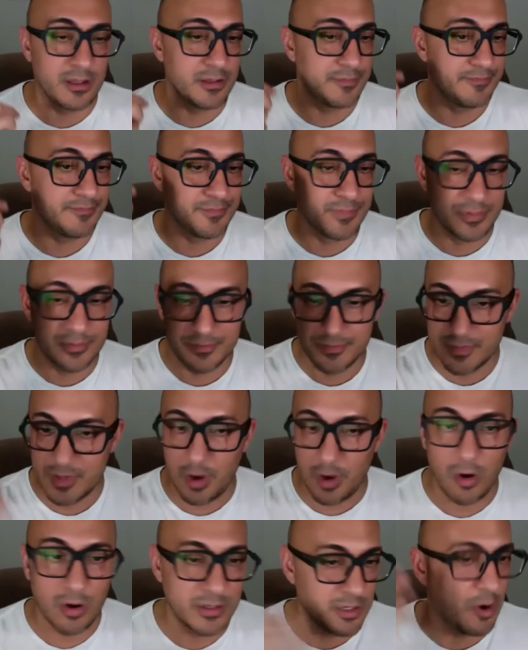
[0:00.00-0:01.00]
uh,
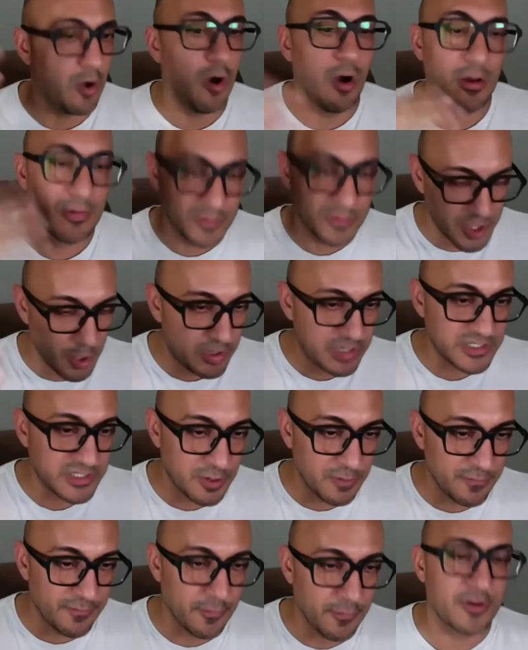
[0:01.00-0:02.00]
you know, so
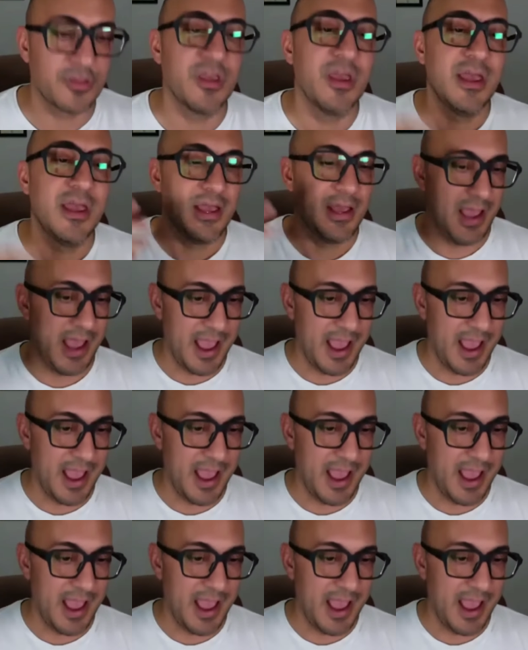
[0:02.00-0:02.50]
on and so forth.